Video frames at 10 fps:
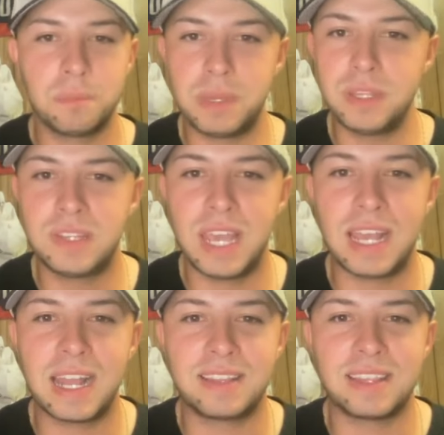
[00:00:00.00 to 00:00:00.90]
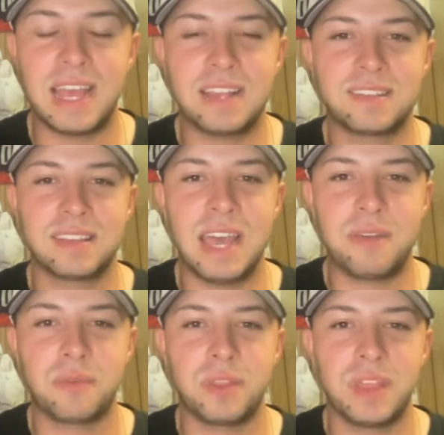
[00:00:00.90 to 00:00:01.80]
PCA got the last
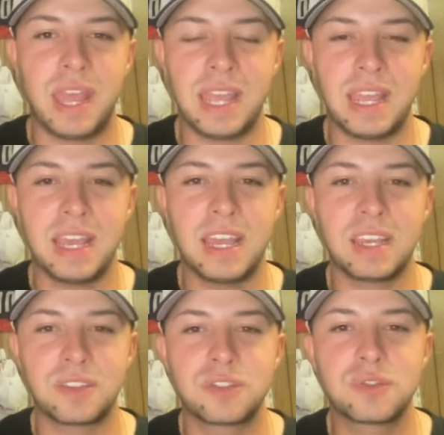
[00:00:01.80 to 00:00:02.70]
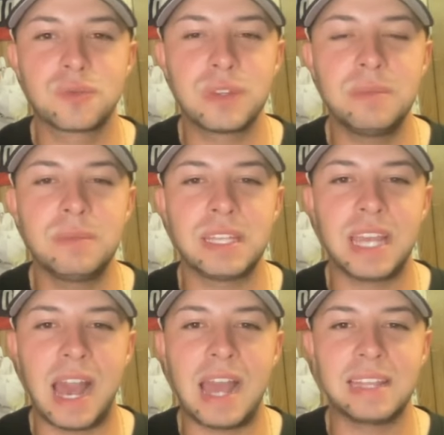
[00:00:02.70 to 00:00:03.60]
laugh with a extremely
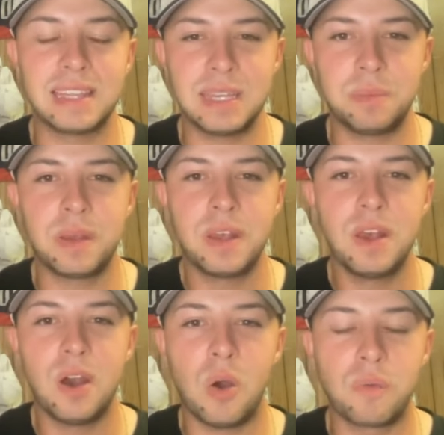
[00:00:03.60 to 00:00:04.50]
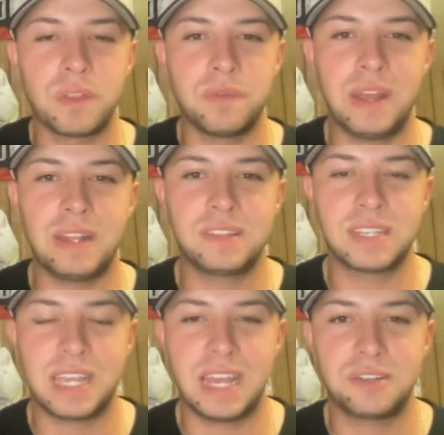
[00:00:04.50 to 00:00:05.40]
high leap over the fence
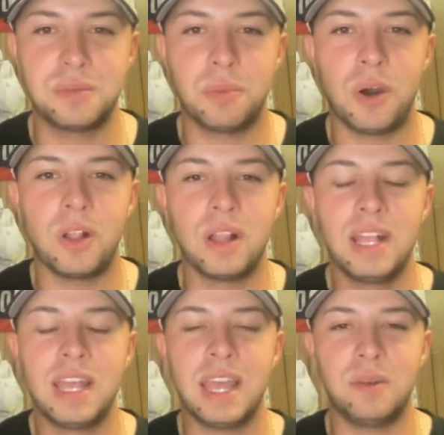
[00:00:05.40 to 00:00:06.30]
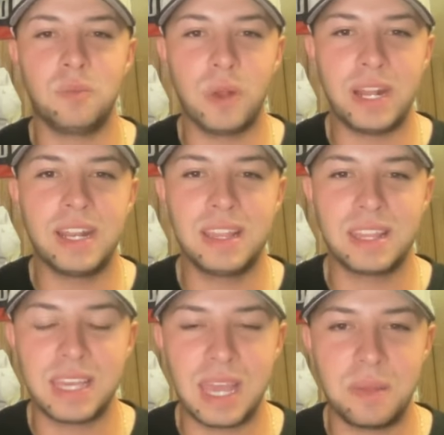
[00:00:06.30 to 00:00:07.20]
to catch the ball and win
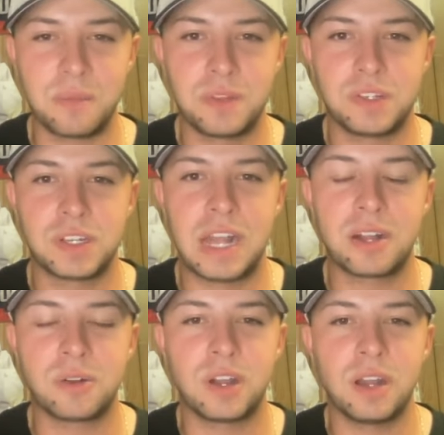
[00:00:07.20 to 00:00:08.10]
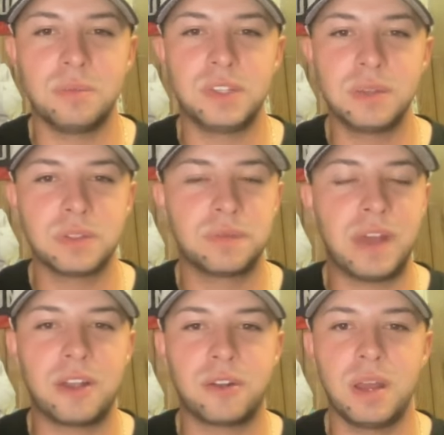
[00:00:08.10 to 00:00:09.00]
the game for the Chicago Cubs. He was
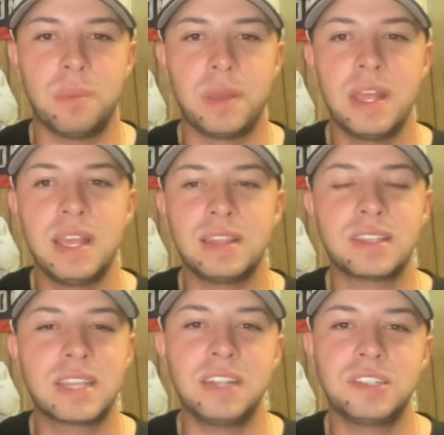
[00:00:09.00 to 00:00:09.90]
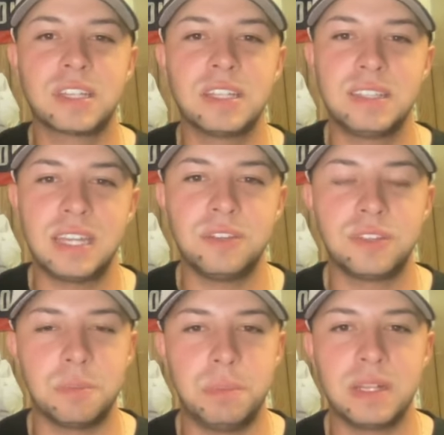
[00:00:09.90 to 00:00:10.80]
fired up. This guy just
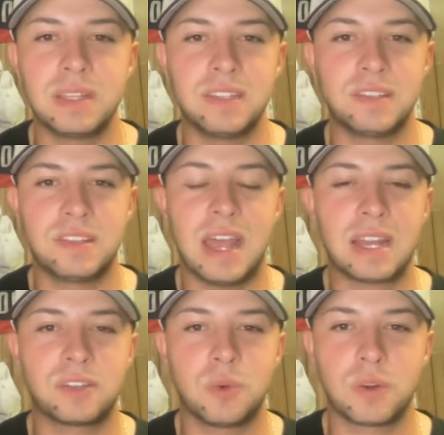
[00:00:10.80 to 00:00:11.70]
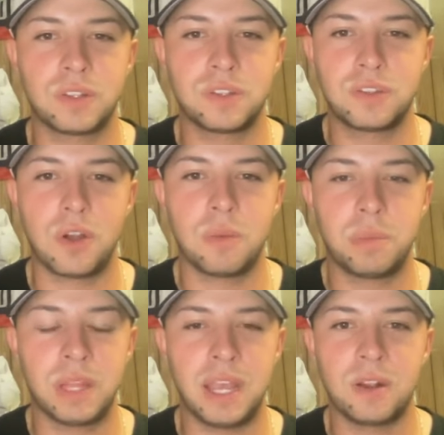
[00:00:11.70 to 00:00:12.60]
continues to build his stock toward a star
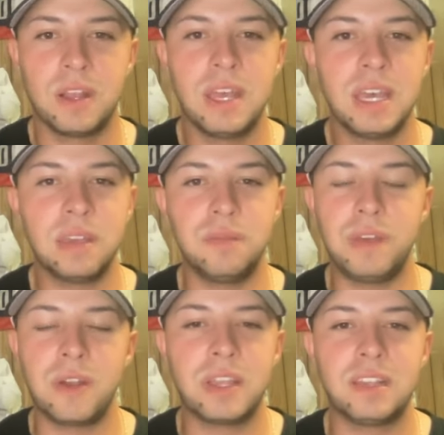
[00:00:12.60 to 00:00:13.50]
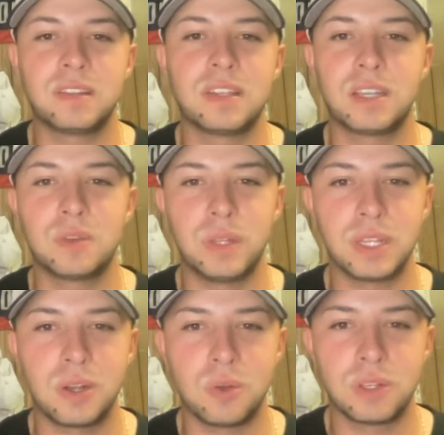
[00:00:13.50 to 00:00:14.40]
player. He very easily could win
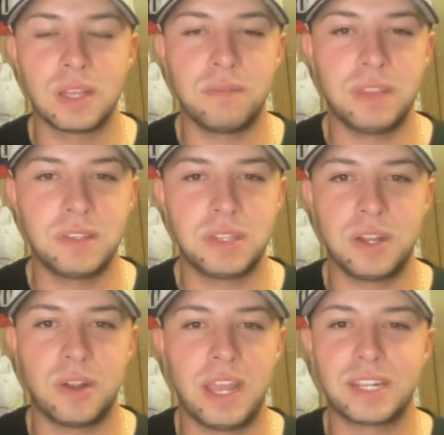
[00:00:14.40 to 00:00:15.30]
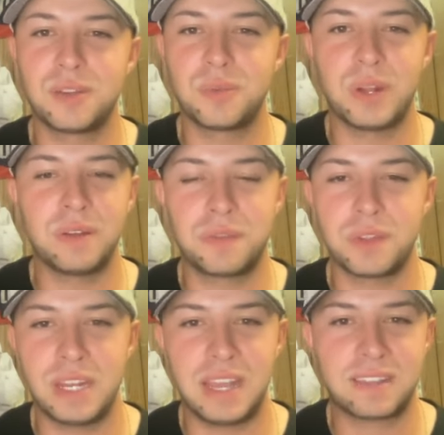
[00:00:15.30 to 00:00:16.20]
the gold glove this year and could win for
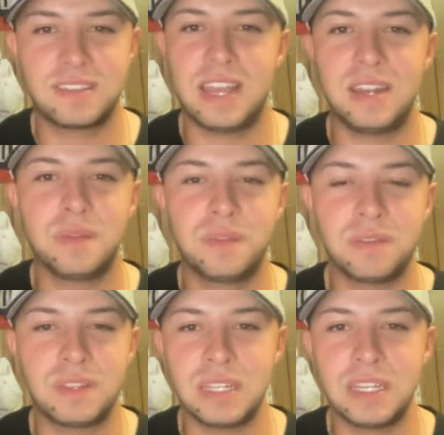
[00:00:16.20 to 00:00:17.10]
the next 10 to 15